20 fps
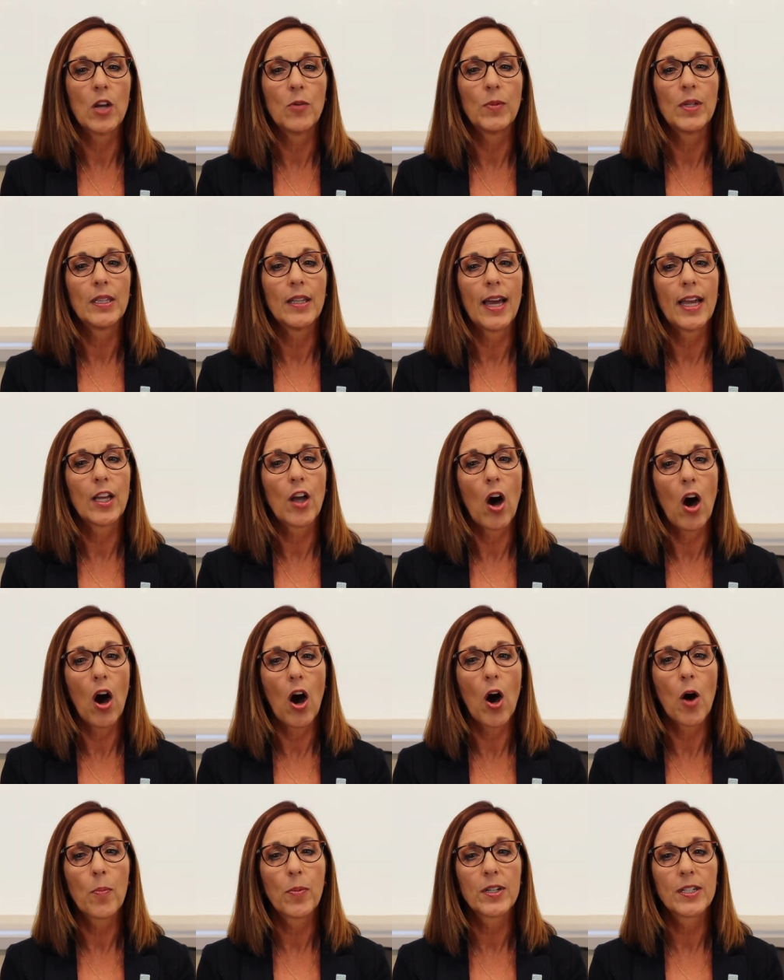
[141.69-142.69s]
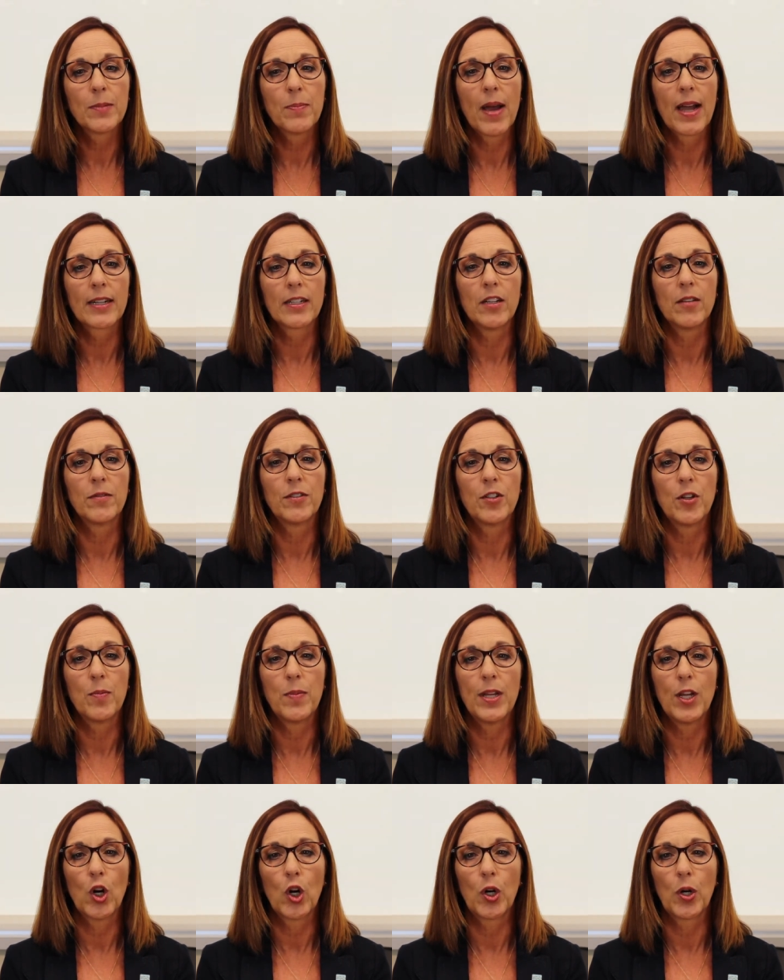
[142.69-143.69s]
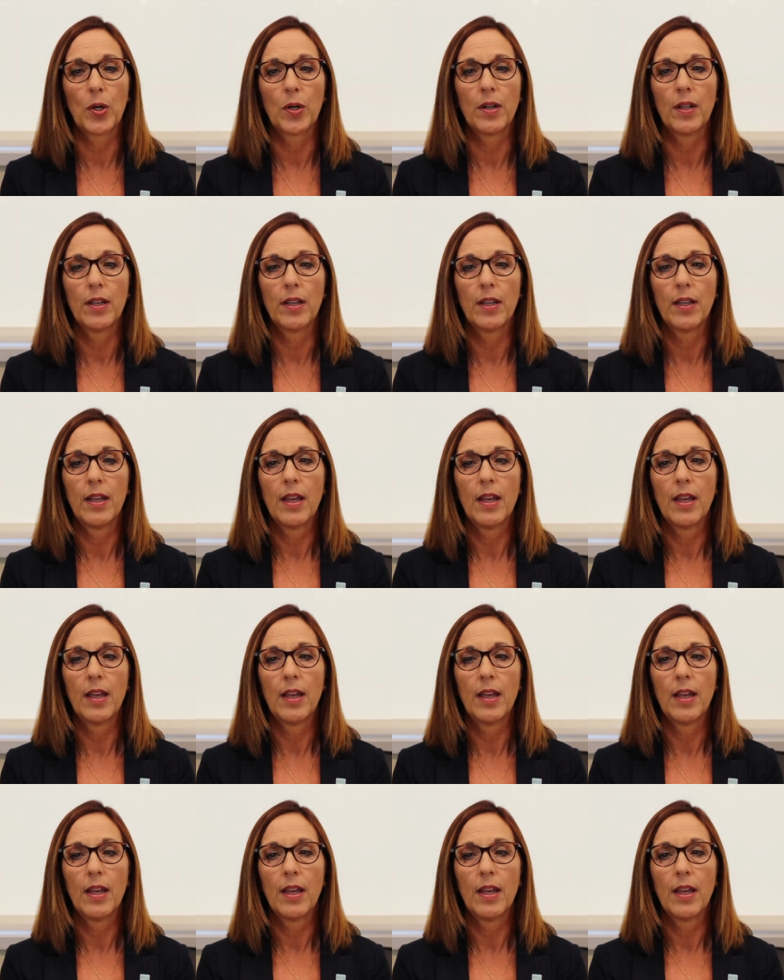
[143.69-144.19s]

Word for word: and would like all perspectives to be heard.